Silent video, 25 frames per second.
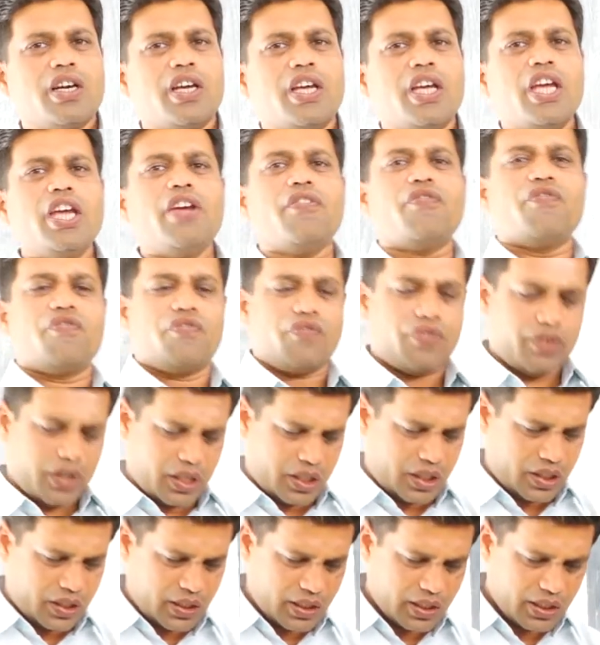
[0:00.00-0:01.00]
If
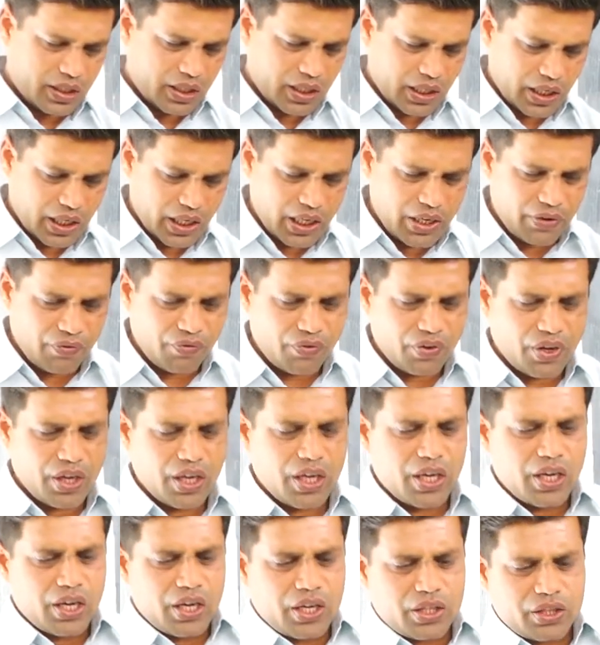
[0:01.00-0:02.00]

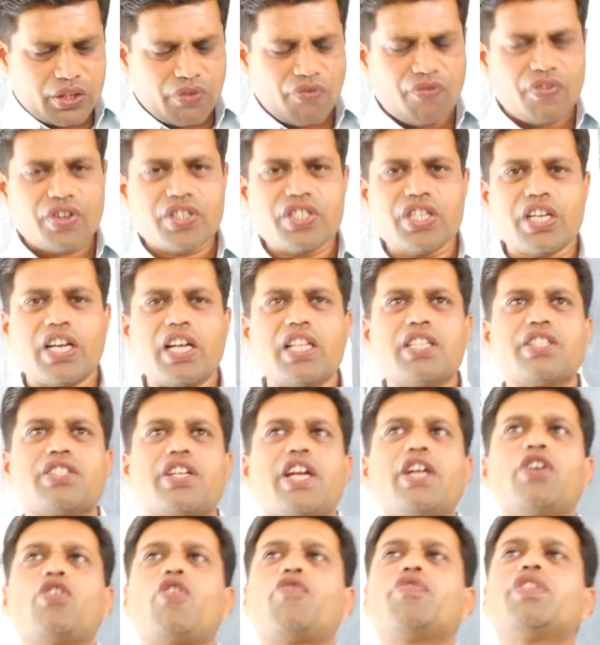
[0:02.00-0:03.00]
the physical
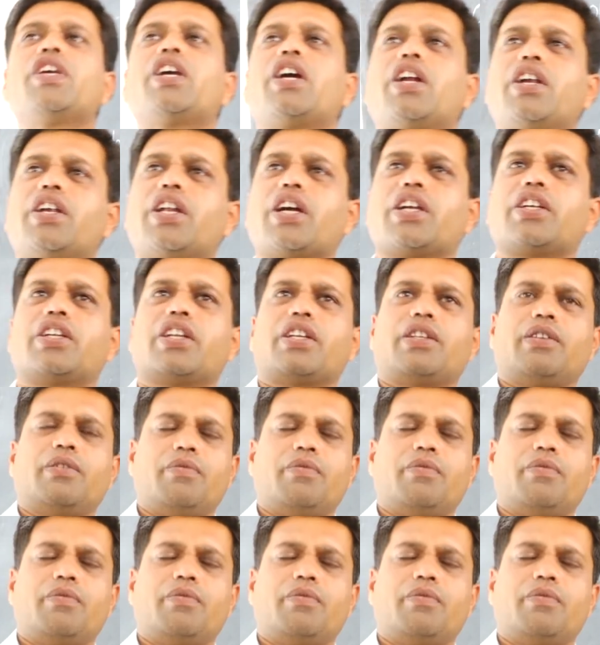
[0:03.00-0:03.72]
state of the conductor